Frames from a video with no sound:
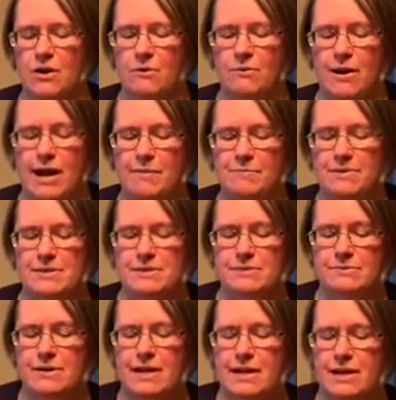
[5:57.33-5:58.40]
wrap this
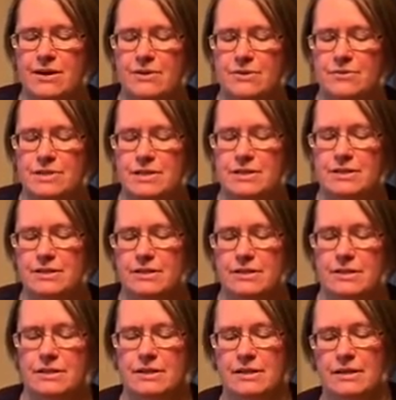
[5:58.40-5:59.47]
around
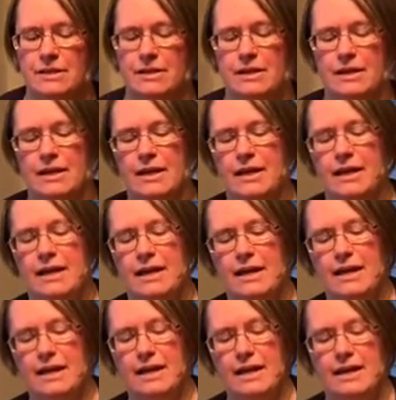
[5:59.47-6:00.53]

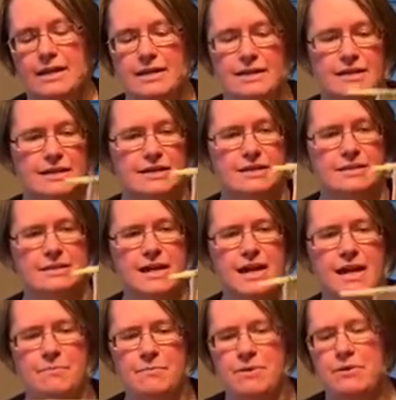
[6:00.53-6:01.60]
and
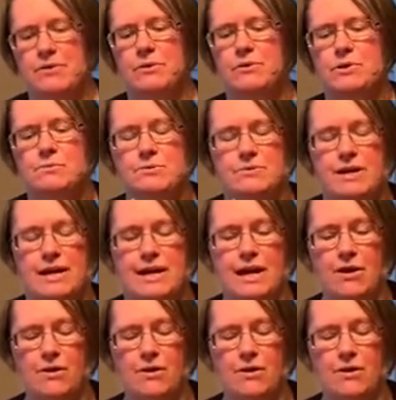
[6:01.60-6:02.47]
tape the loops right now